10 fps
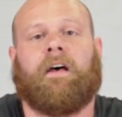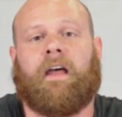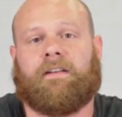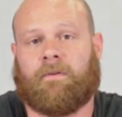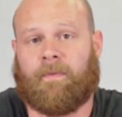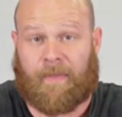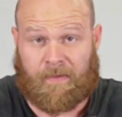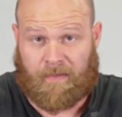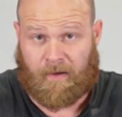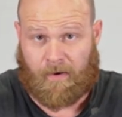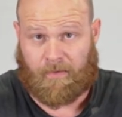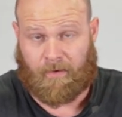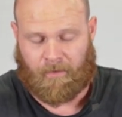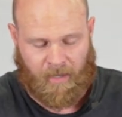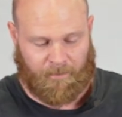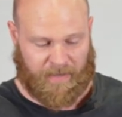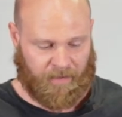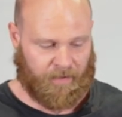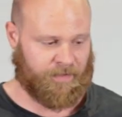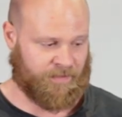I don't think they are though,
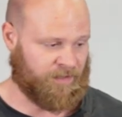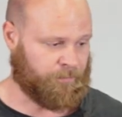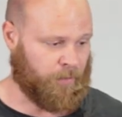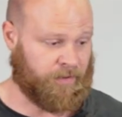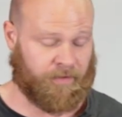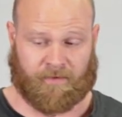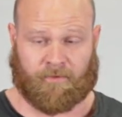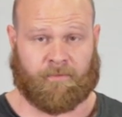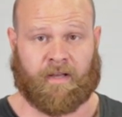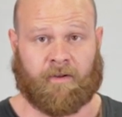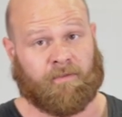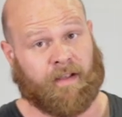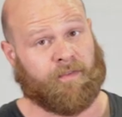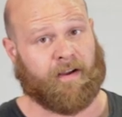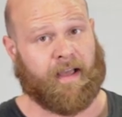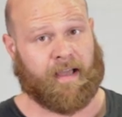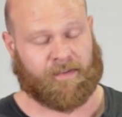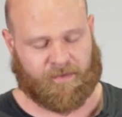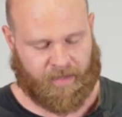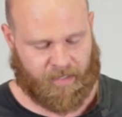because these products are real and they're
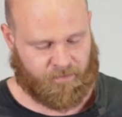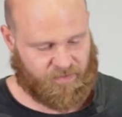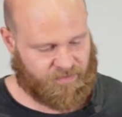excellent.